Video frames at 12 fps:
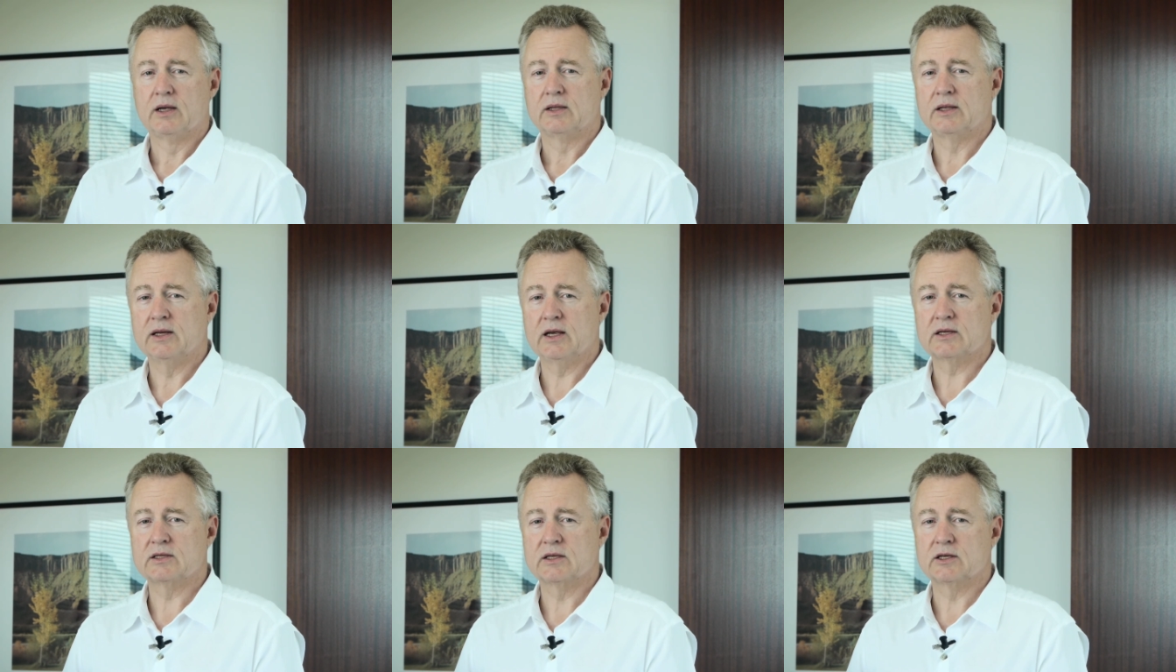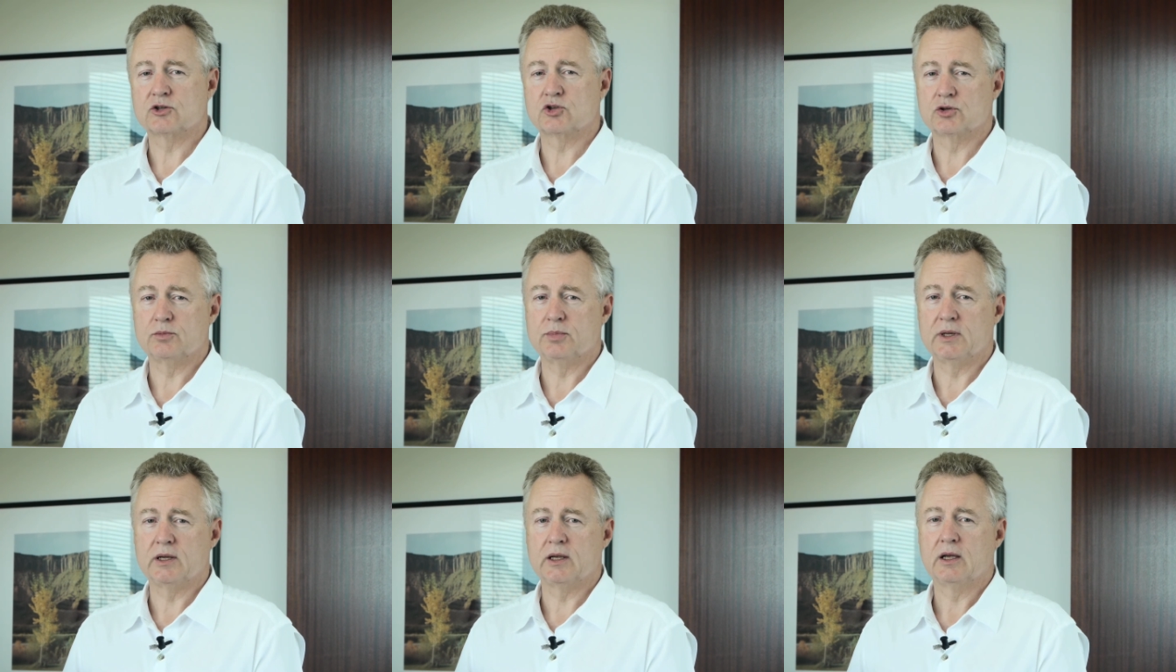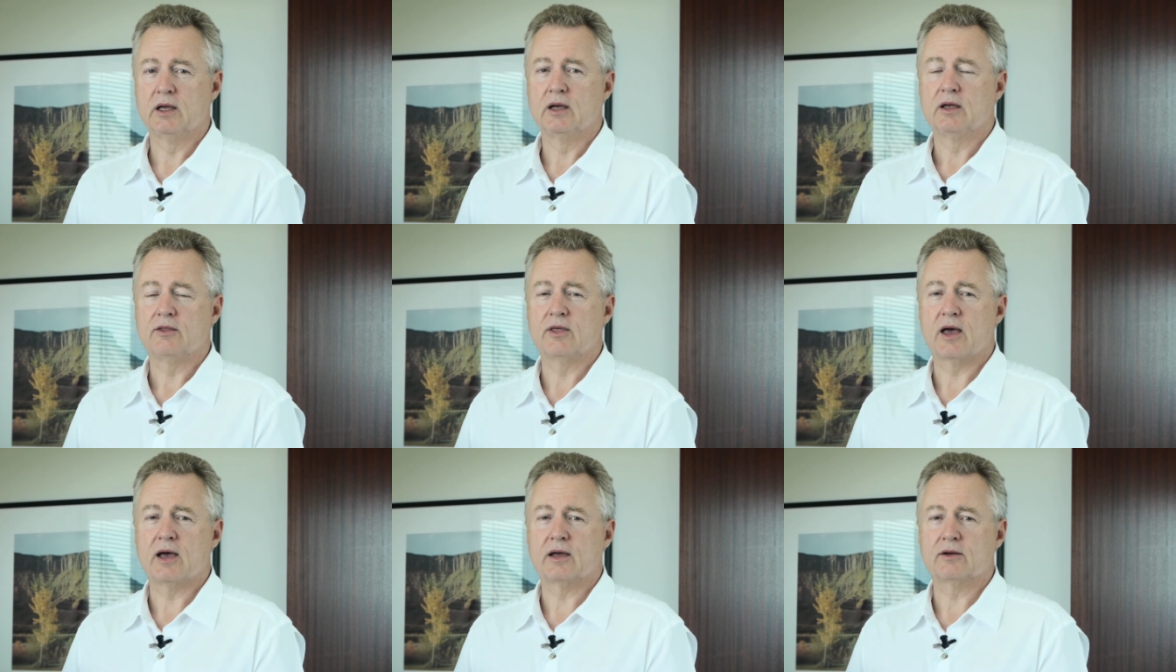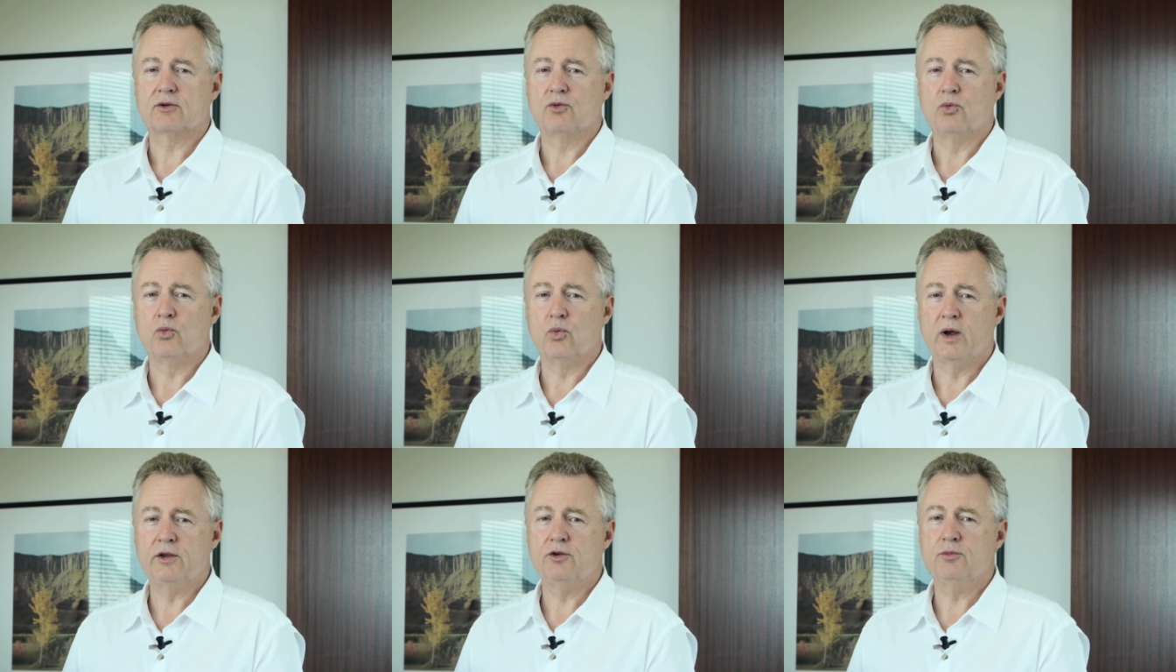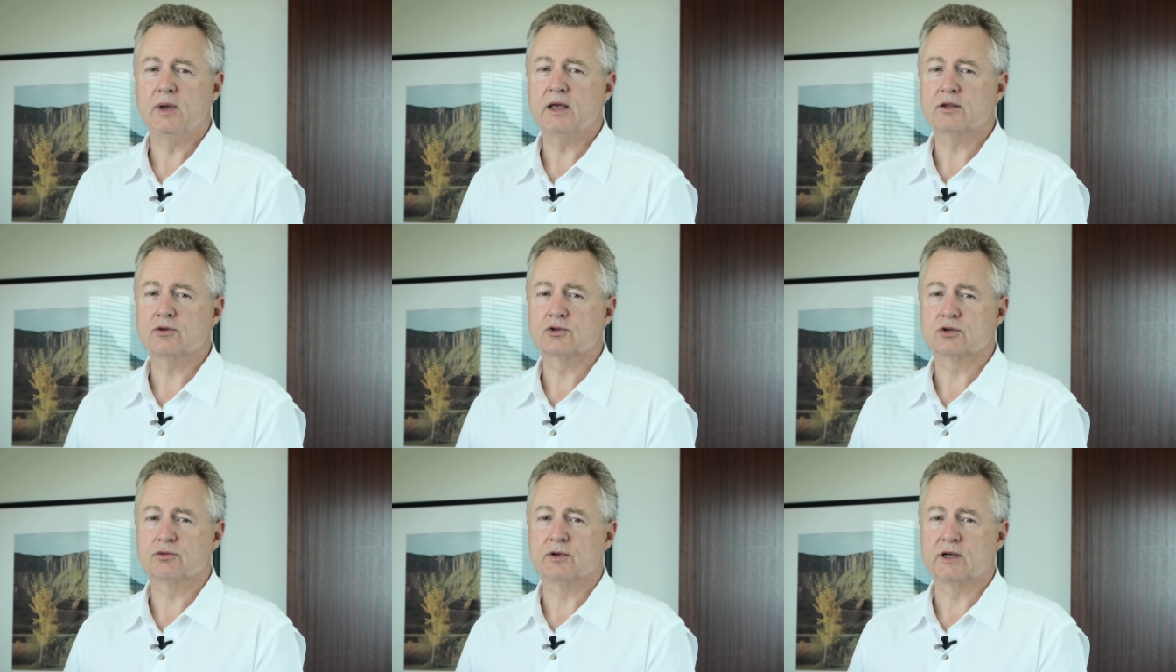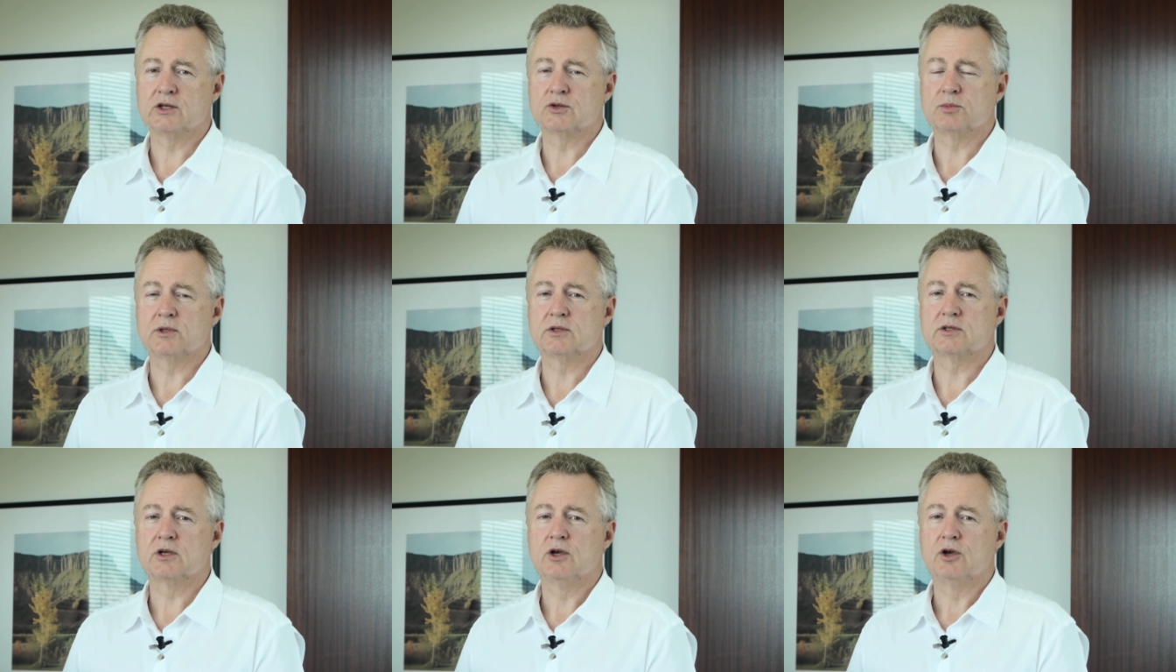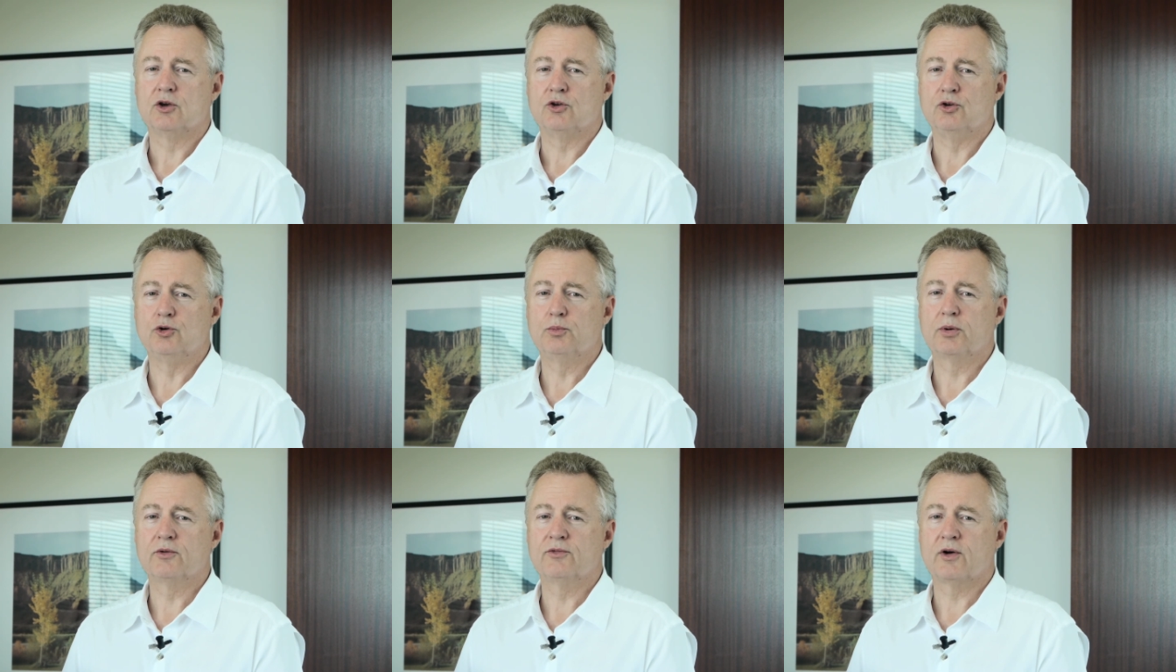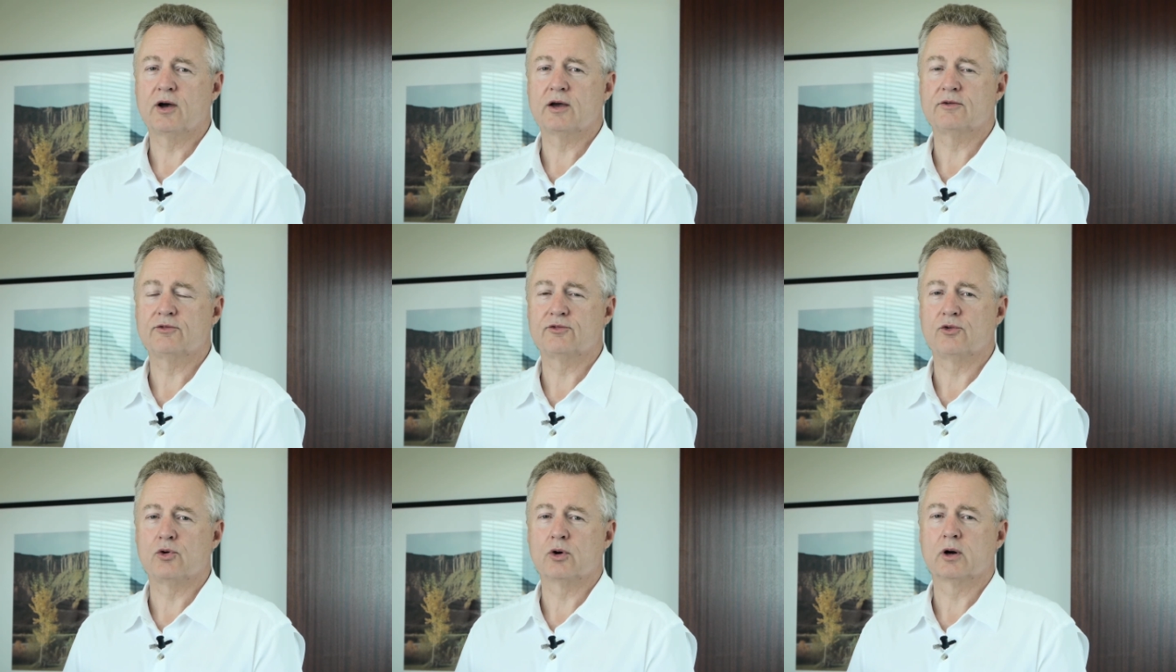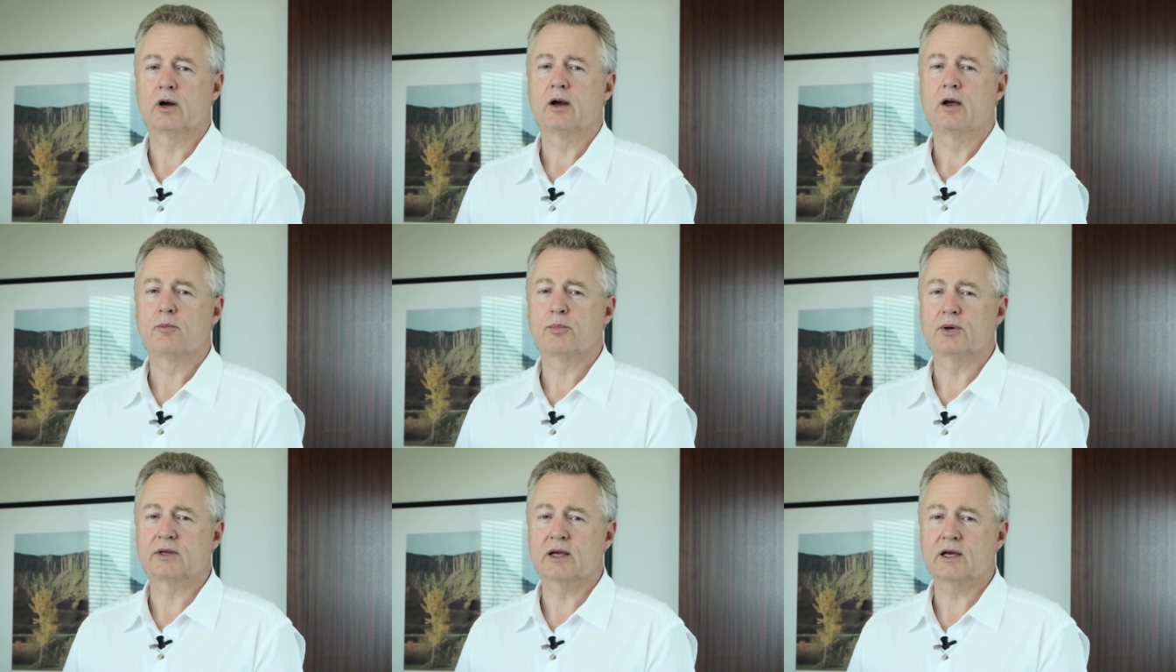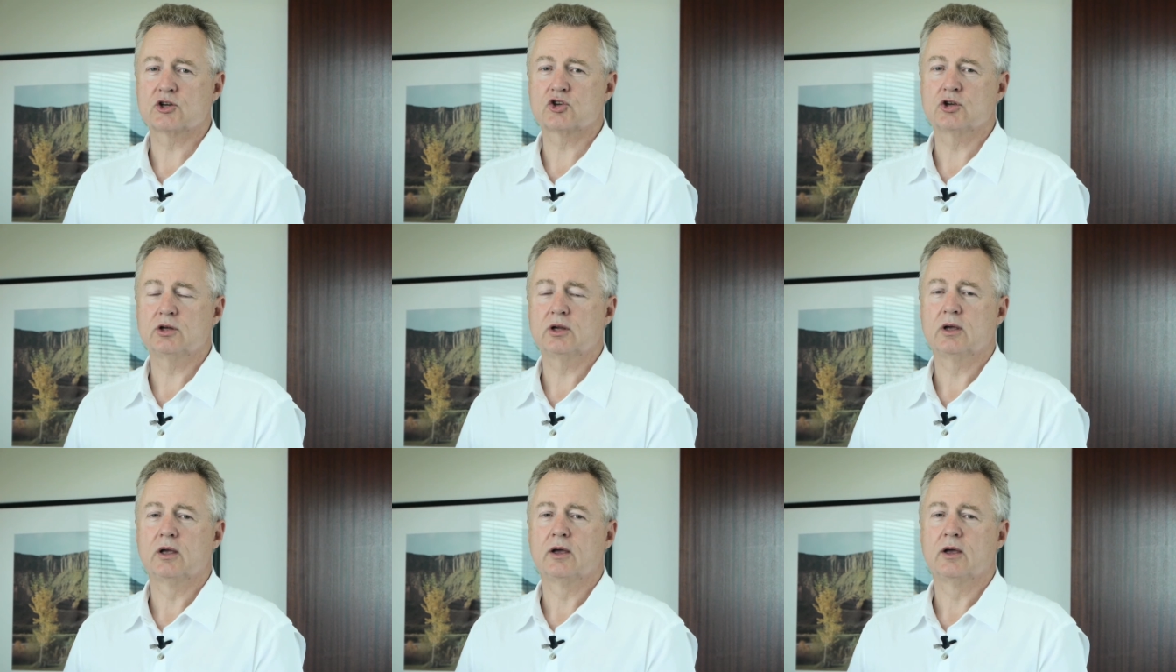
The next thing should be that when you make those arrangements, you provide for protection